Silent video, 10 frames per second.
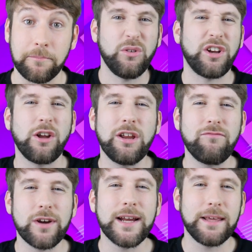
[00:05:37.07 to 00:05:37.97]
You can only
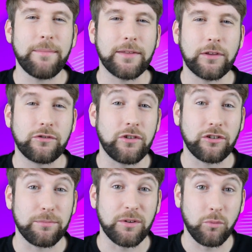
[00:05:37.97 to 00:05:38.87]
really make this
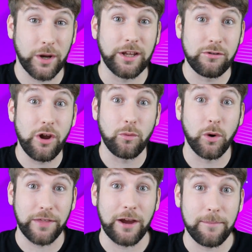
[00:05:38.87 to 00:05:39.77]
judgment when you know
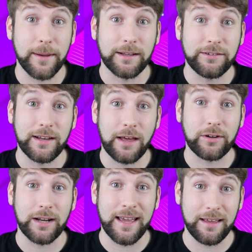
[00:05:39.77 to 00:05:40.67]
what their ability
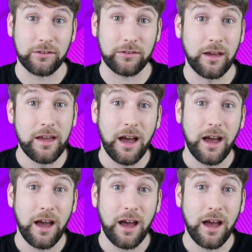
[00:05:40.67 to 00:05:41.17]
level is.